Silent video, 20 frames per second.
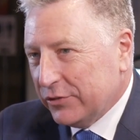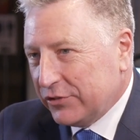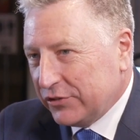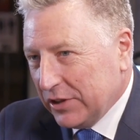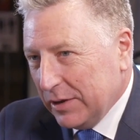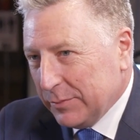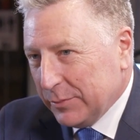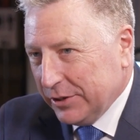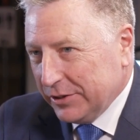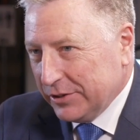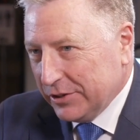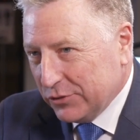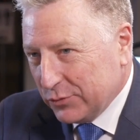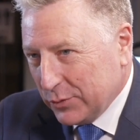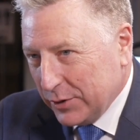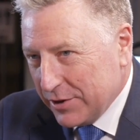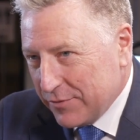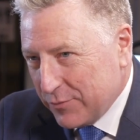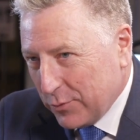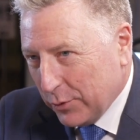summit in
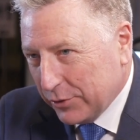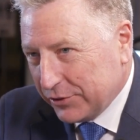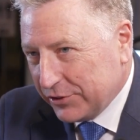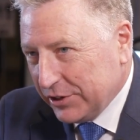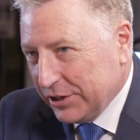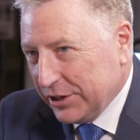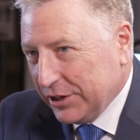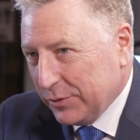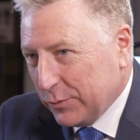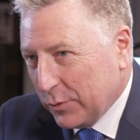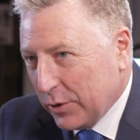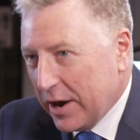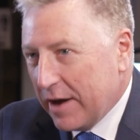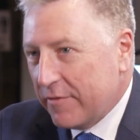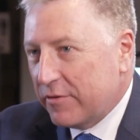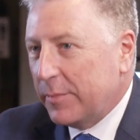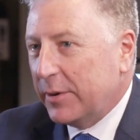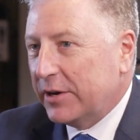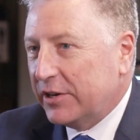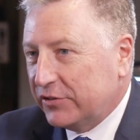2014, where
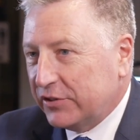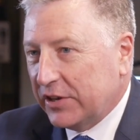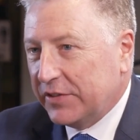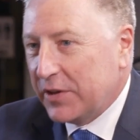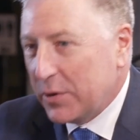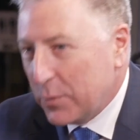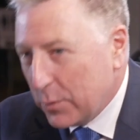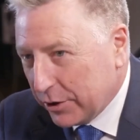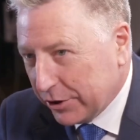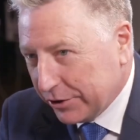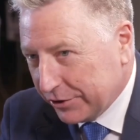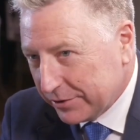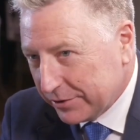everybody said they would.